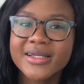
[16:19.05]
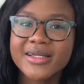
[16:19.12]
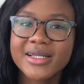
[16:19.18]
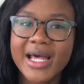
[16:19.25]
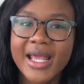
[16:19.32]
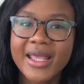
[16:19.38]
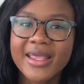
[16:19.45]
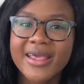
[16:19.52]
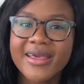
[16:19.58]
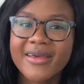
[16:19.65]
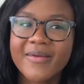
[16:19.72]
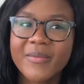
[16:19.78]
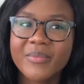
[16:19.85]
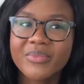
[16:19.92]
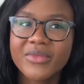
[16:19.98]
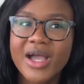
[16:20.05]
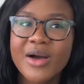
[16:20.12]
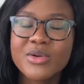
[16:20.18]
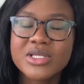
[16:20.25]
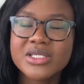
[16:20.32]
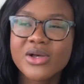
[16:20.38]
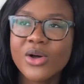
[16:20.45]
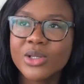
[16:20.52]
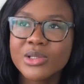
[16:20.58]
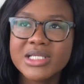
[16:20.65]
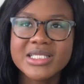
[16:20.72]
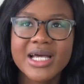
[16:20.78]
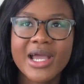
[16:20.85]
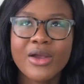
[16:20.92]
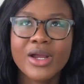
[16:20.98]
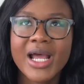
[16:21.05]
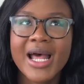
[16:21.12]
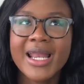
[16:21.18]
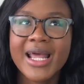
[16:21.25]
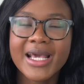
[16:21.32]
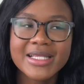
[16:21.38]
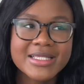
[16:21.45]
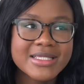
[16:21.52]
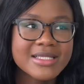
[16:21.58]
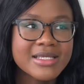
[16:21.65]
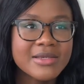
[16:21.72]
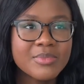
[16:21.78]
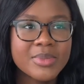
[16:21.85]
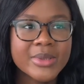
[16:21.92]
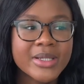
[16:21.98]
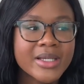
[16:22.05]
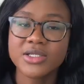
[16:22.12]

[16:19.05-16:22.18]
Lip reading: Like, I was always tired. I lacked sleep.